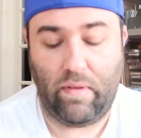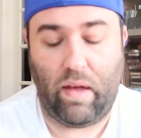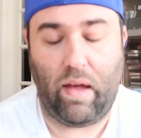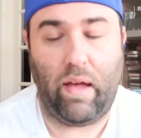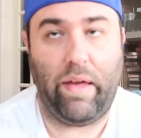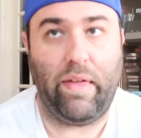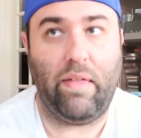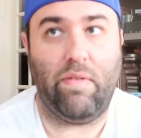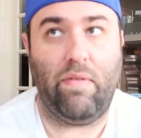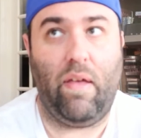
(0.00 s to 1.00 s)

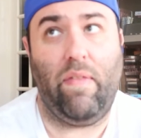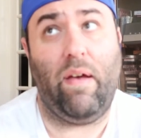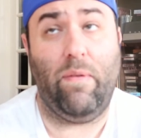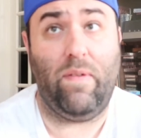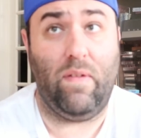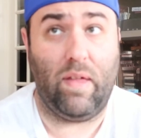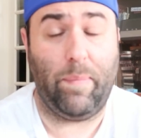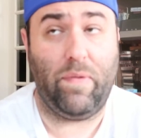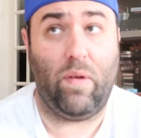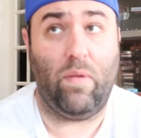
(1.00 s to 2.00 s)
I, and that was the end of the
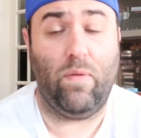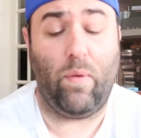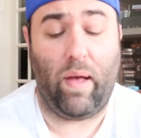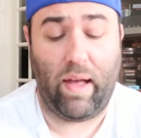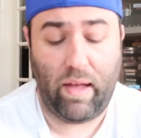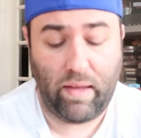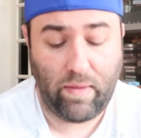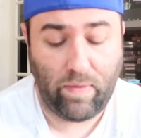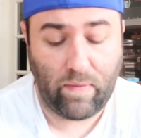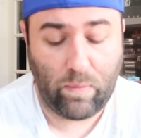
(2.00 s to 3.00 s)
episode. So I
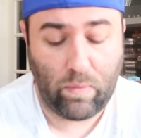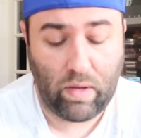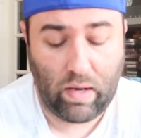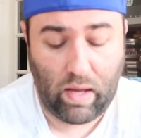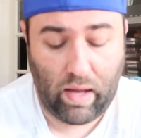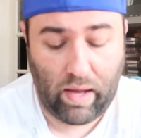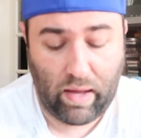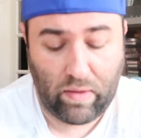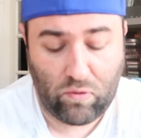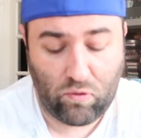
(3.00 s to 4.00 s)
give this one
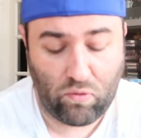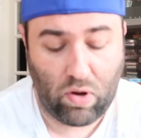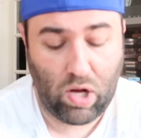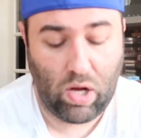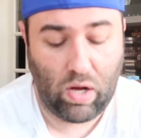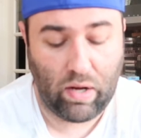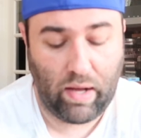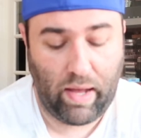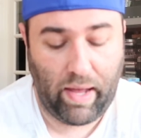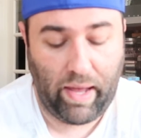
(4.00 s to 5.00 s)
a
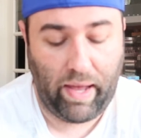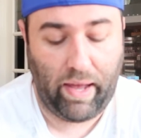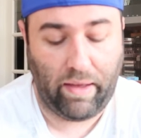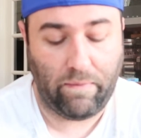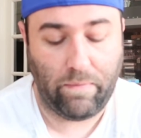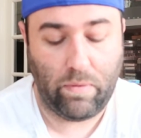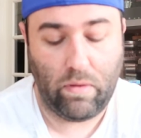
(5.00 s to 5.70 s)
strong A.